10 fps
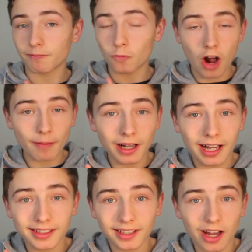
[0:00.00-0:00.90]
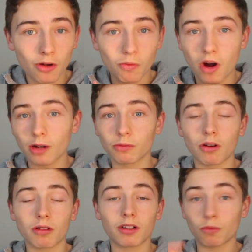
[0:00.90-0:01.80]
White pasta,
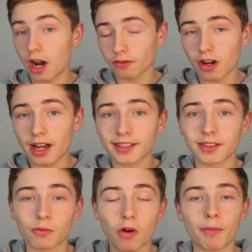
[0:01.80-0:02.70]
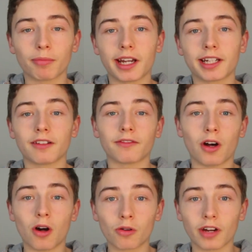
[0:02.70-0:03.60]
white rice, white bread
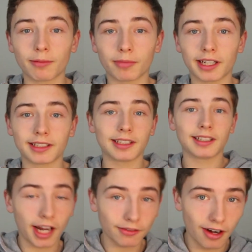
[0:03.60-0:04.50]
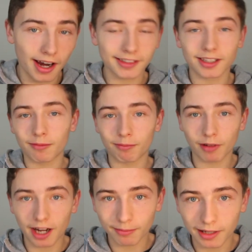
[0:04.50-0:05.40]
for whole grain bread, brown rice,
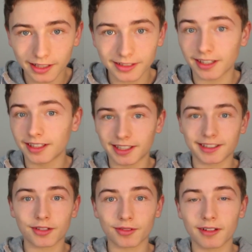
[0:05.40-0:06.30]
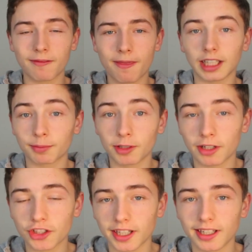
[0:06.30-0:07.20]
brown pasta, etc. And that's pretty
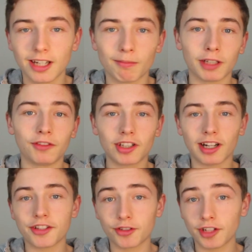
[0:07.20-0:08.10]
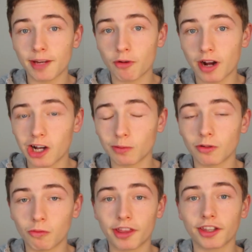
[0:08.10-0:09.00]
much it. But if you guys do need more
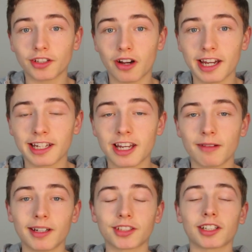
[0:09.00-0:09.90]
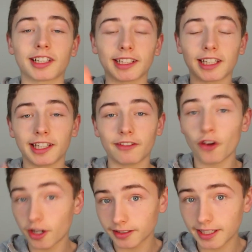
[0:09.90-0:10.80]
help with your diet, make sure to click the
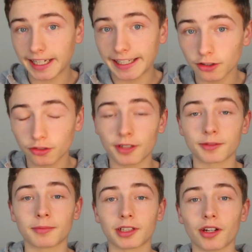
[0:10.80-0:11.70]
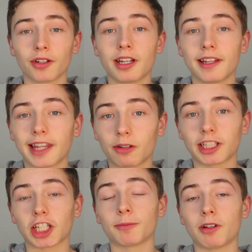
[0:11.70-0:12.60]
first link in the description below. That will
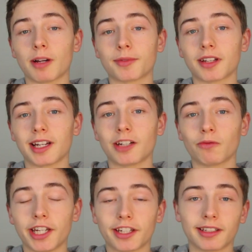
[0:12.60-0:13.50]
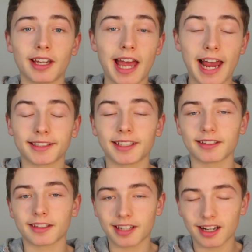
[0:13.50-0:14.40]
take you to my website where you can
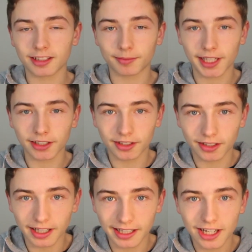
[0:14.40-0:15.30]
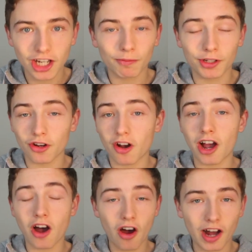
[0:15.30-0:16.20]
access the custom keto diet, which I
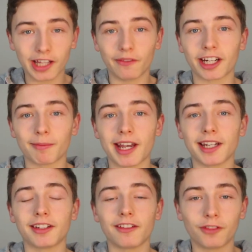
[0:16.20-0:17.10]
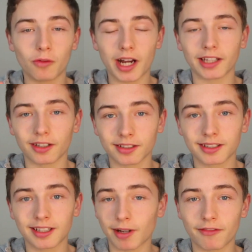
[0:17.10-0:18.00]
highly recommend for weight
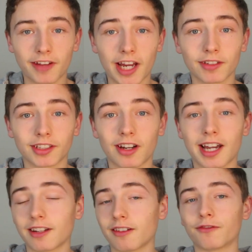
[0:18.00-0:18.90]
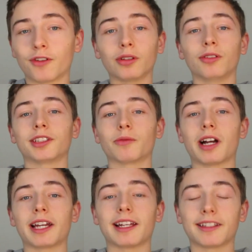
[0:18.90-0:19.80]
loss. It's my favorite diet for losing
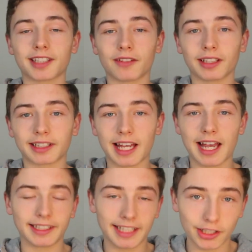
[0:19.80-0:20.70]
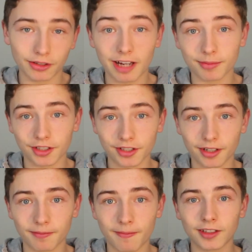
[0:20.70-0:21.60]
weight and stuff like that and getting your abs to
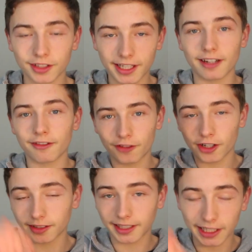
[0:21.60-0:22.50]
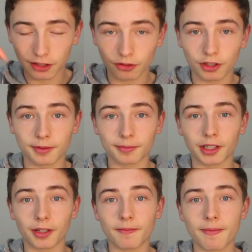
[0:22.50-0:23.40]
show. So yeah, first link in the description
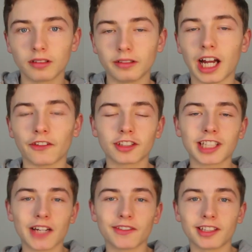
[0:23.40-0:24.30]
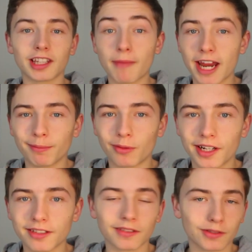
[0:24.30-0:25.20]
below. Now, I've just covered the main
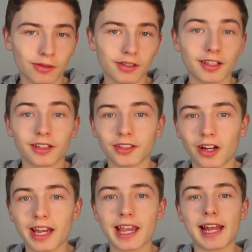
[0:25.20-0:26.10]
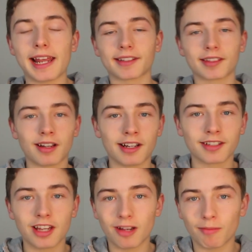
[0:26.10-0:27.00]
points, of course, diet and
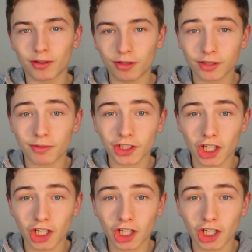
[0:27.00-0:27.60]
exercise. But I also want to